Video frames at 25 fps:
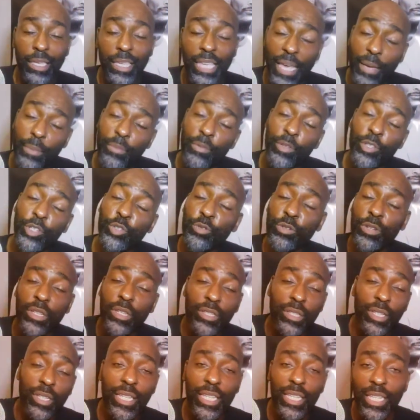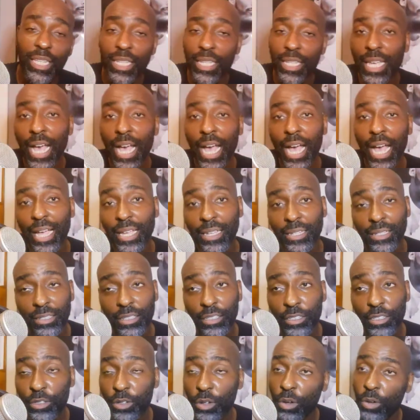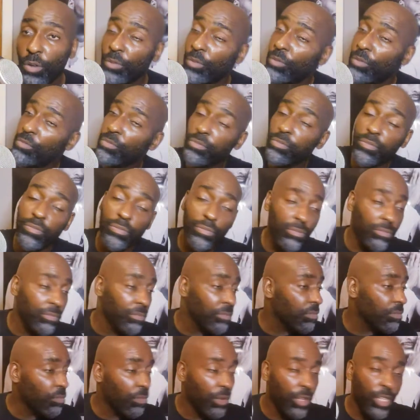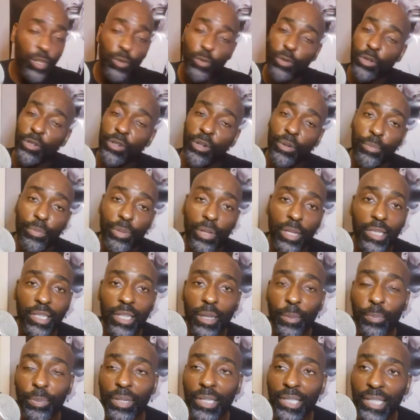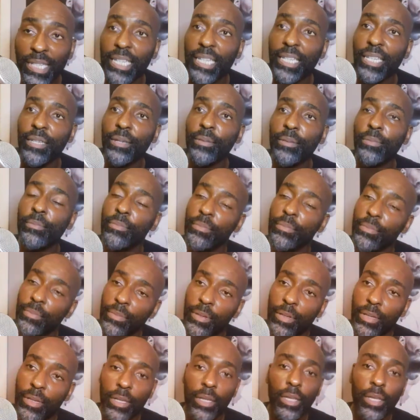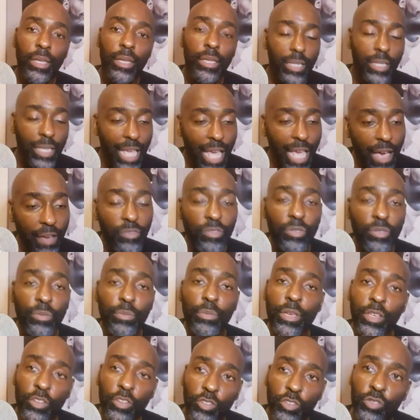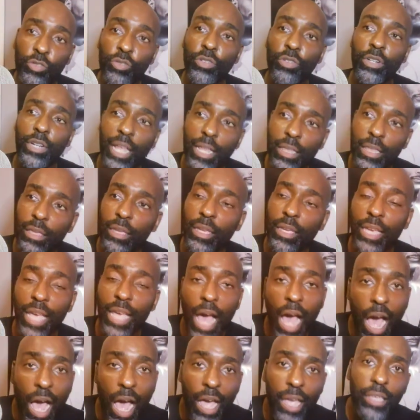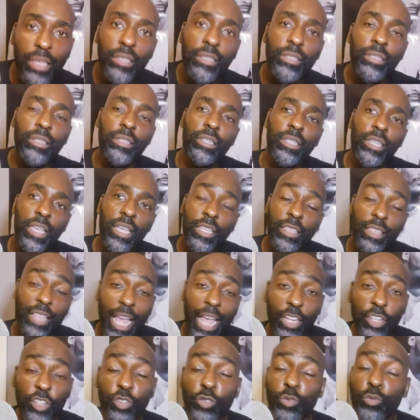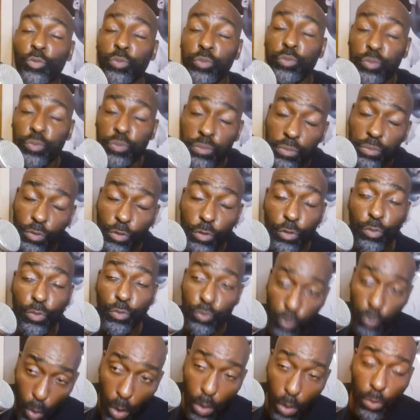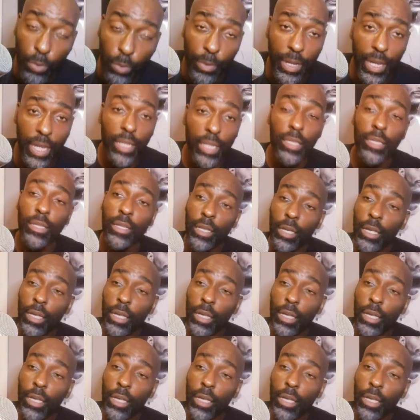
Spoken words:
Chemistry is the key, guys. You know, when you want to build up a team, you have to make sure that the guys that you roll with,